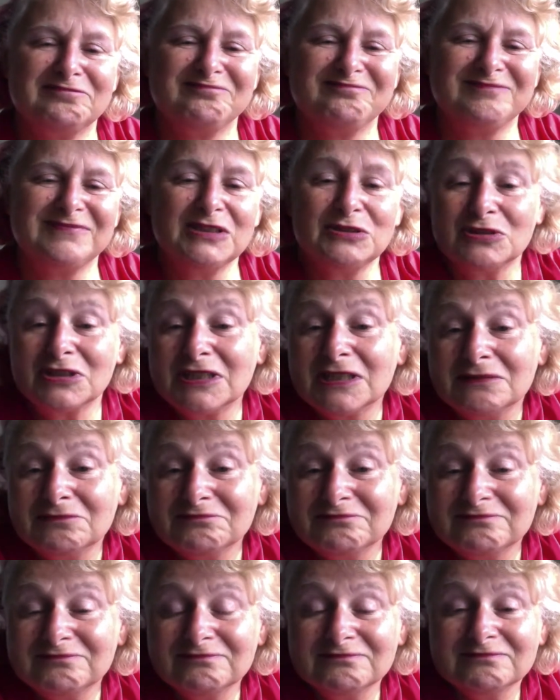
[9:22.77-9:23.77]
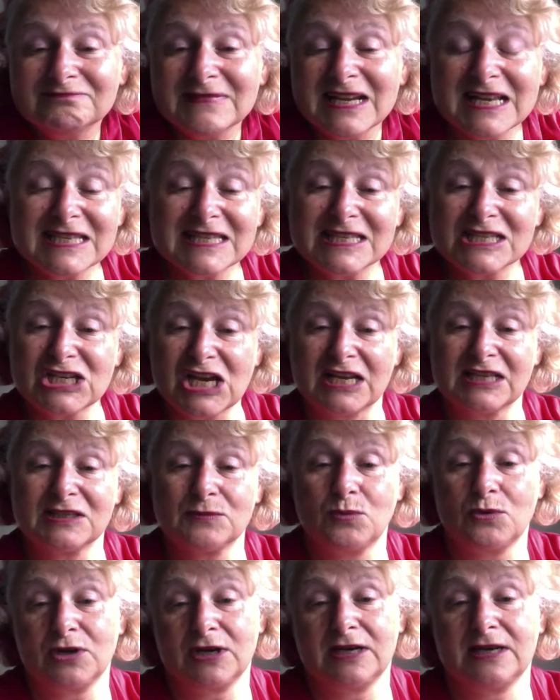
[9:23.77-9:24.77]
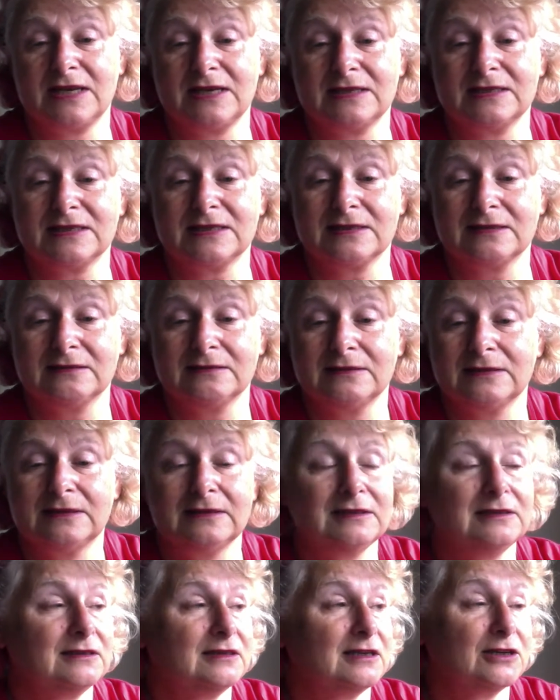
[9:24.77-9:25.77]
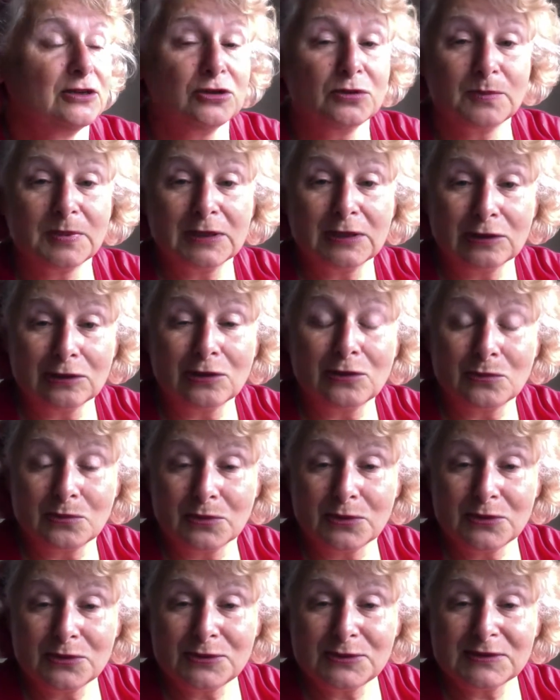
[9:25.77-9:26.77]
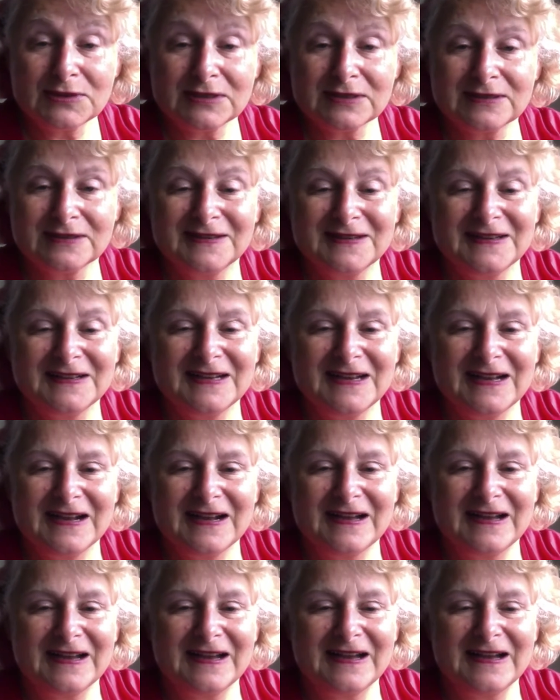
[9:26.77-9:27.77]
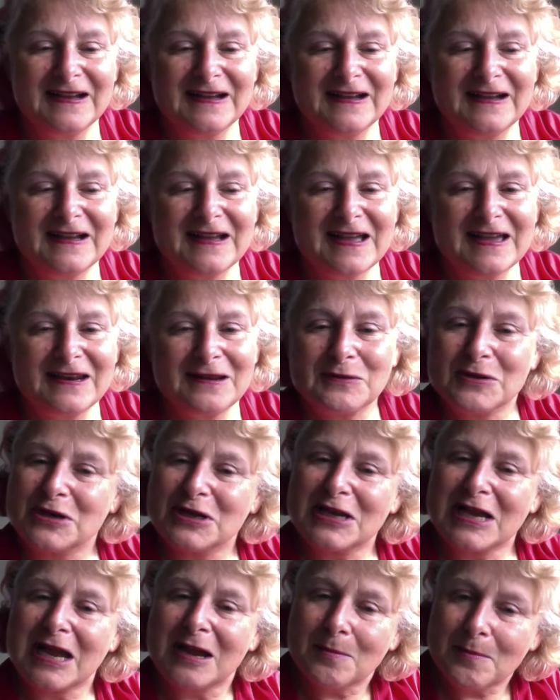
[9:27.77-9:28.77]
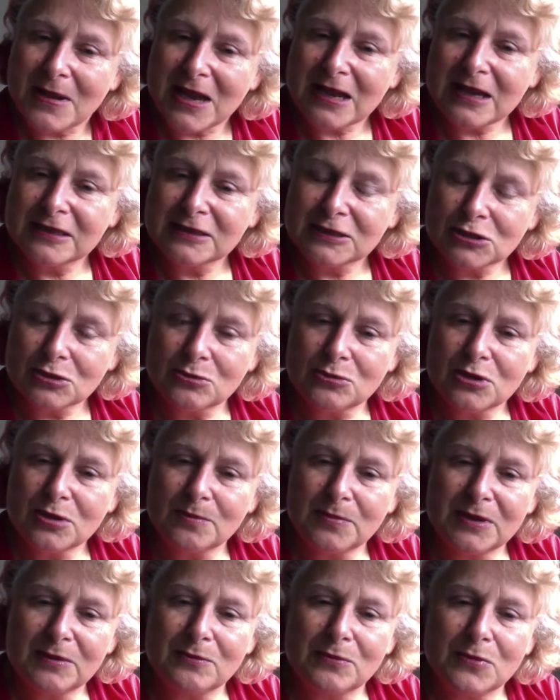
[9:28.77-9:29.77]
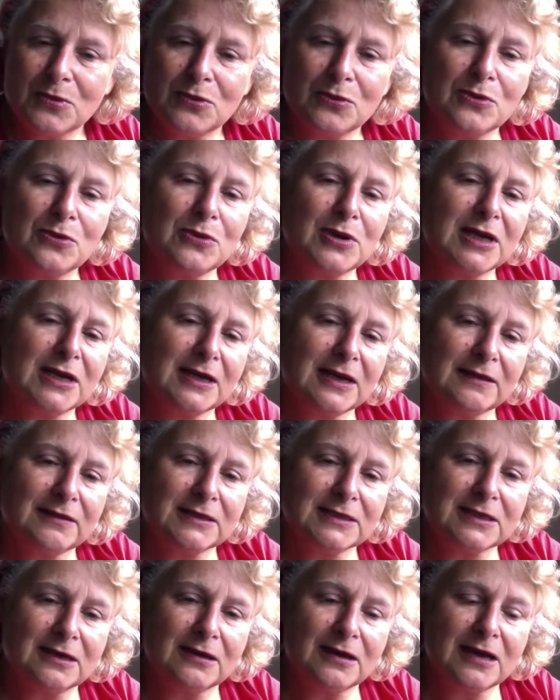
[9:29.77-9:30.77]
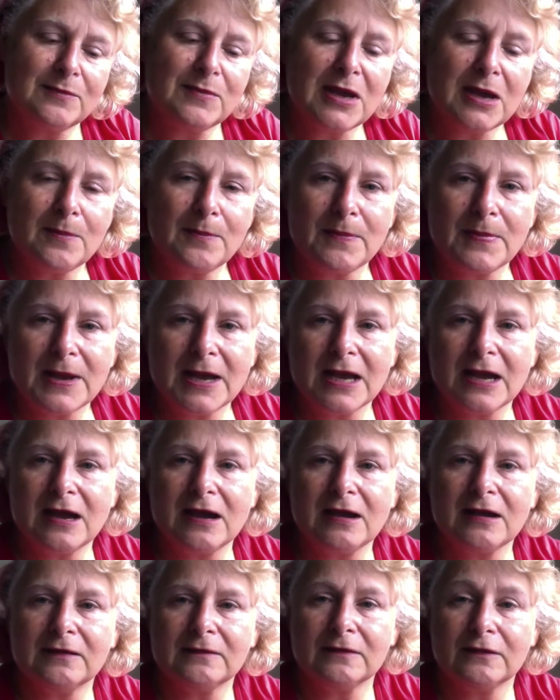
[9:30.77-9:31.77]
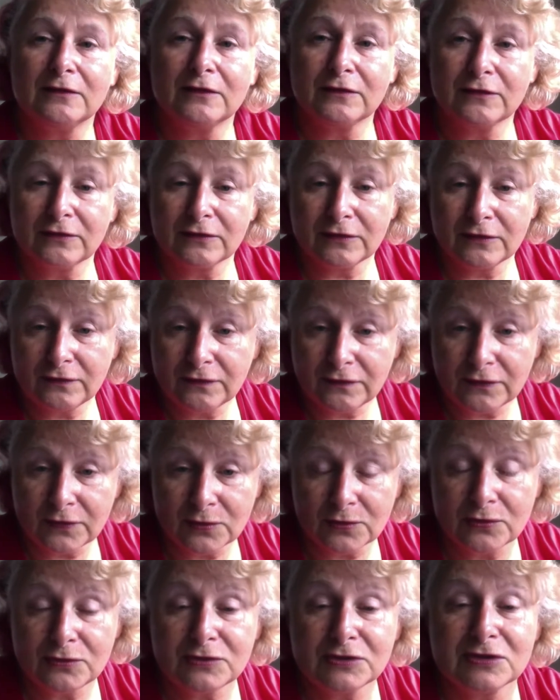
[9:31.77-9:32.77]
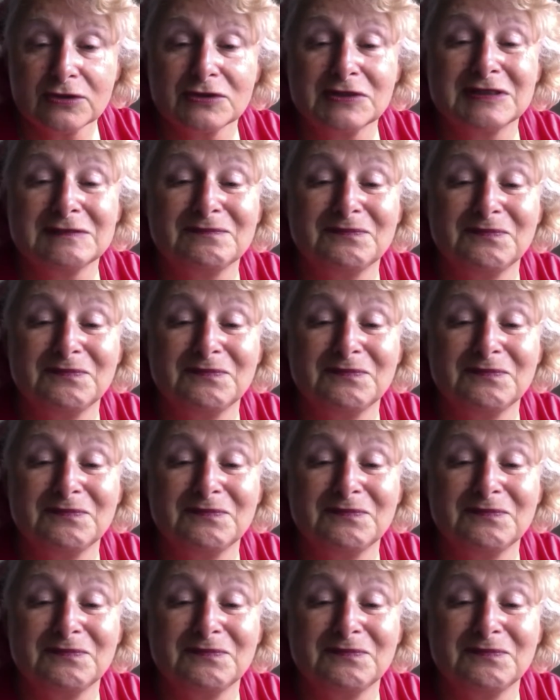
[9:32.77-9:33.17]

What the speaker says: Look, it's just what it is. It could be a lot worse. And I'm going to come back and talk a bit more at another time about the food, because